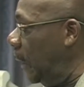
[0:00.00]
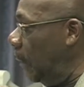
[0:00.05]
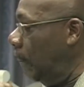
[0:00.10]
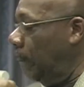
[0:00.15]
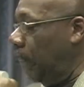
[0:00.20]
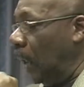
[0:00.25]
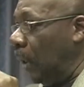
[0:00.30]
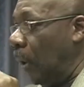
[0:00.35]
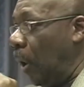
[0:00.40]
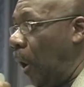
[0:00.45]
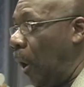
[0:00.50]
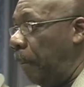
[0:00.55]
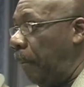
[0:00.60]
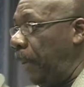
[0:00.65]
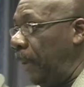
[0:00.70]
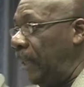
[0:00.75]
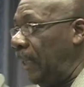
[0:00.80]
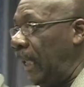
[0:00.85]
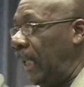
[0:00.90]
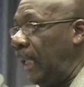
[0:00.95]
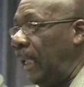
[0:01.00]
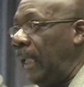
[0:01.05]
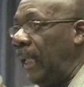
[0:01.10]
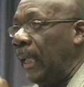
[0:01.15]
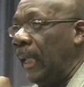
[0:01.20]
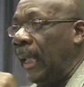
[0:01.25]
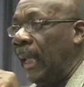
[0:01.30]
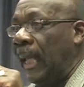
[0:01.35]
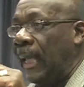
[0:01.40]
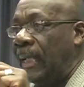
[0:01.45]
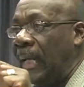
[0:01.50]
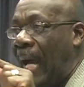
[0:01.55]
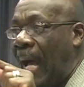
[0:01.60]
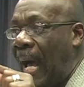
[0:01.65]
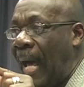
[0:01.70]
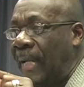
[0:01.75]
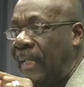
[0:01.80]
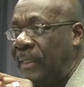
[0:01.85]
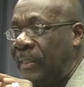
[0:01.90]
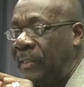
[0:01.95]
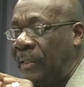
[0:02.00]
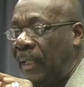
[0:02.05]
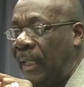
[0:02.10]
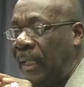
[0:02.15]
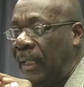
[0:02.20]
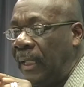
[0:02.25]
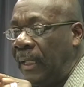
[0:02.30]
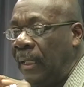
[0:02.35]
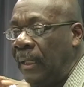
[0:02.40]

but openly and honestly.